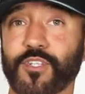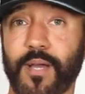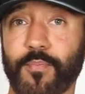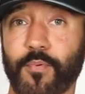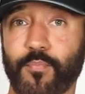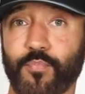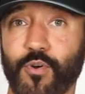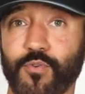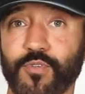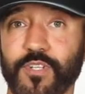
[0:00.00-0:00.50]
type
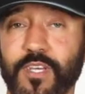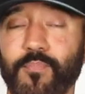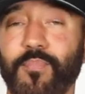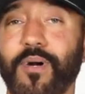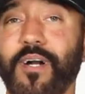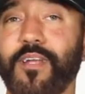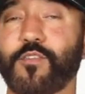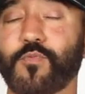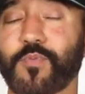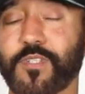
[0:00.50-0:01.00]
of protein,
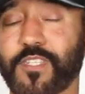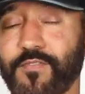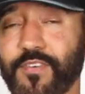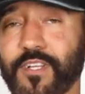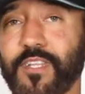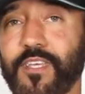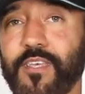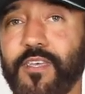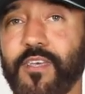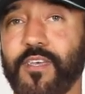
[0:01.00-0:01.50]
but
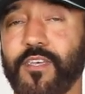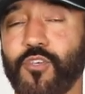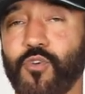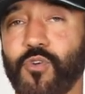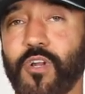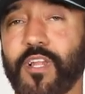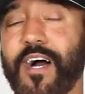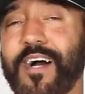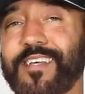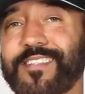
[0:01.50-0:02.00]
specifically
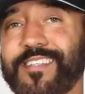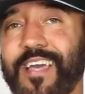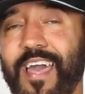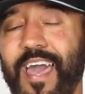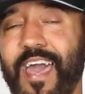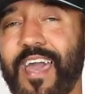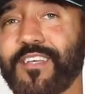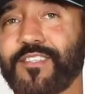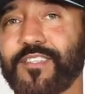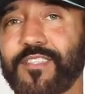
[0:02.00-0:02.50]
utilizing
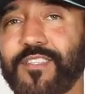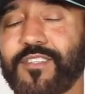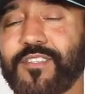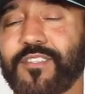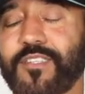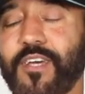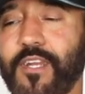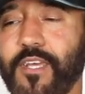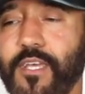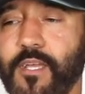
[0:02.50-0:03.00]
eggs in this
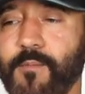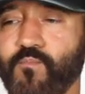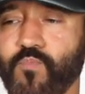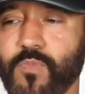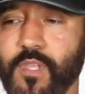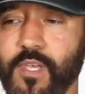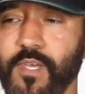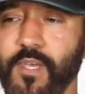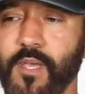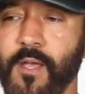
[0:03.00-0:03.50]
study,
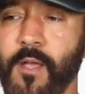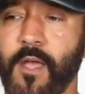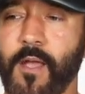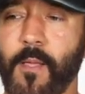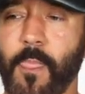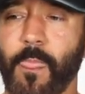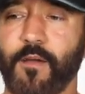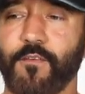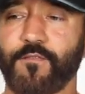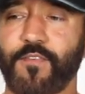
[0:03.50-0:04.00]

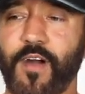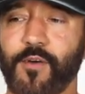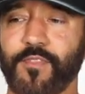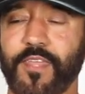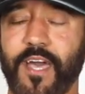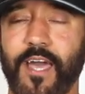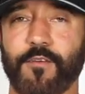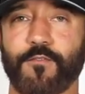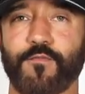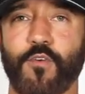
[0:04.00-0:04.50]

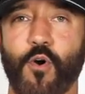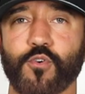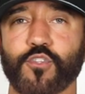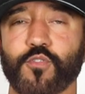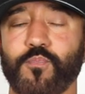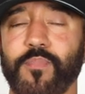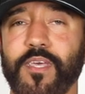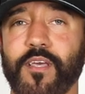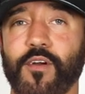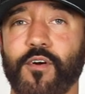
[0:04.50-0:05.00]
found that
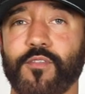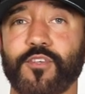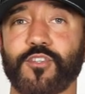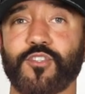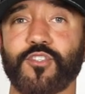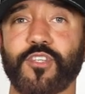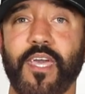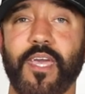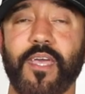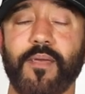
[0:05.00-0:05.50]
folks being on the
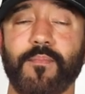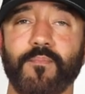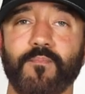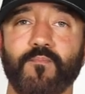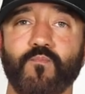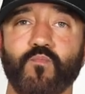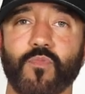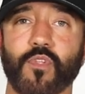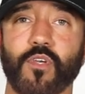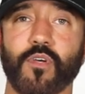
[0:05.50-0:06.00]

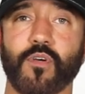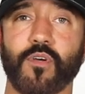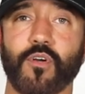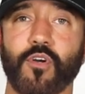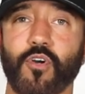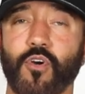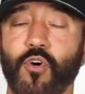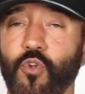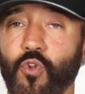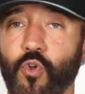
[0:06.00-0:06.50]
same
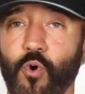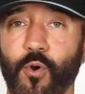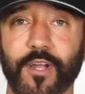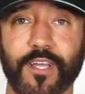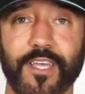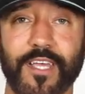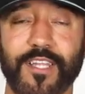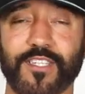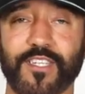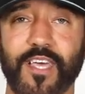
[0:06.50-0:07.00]

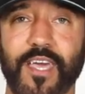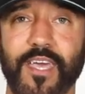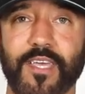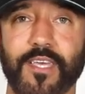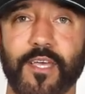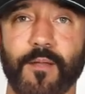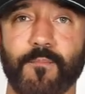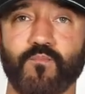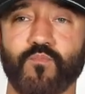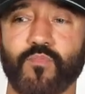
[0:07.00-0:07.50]
caloric
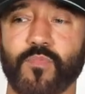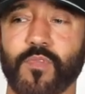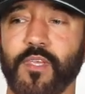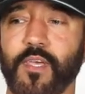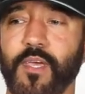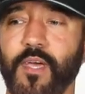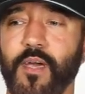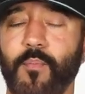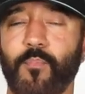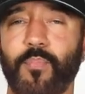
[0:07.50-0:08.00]
intake,
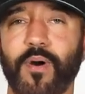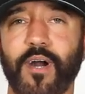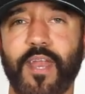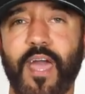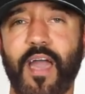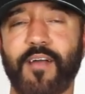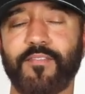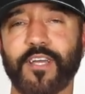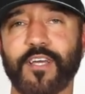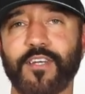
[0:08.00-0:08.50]
but
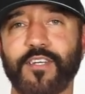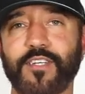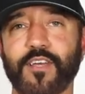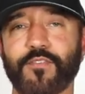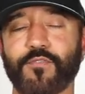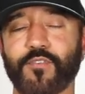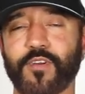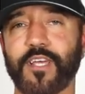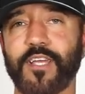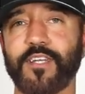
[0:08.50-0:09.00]
having a
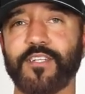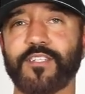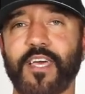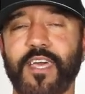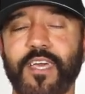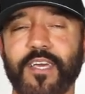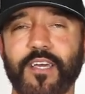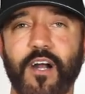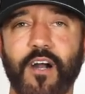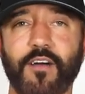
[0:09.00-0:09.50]
different
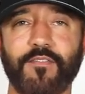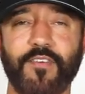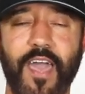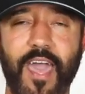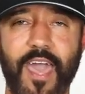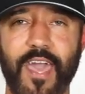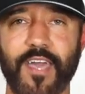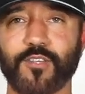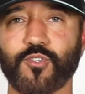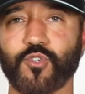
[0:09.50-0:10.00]
intake of
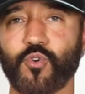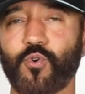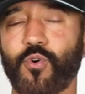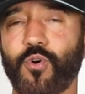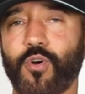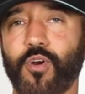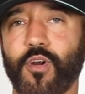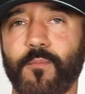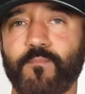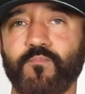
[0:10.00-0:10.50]
eggs,
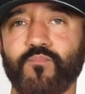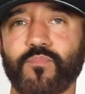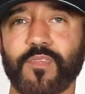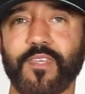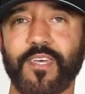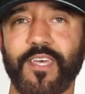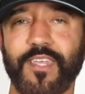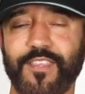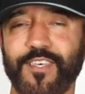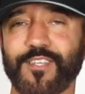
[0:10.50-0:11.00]
or
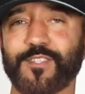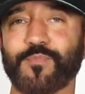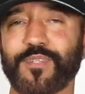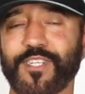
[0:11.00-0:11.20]
in this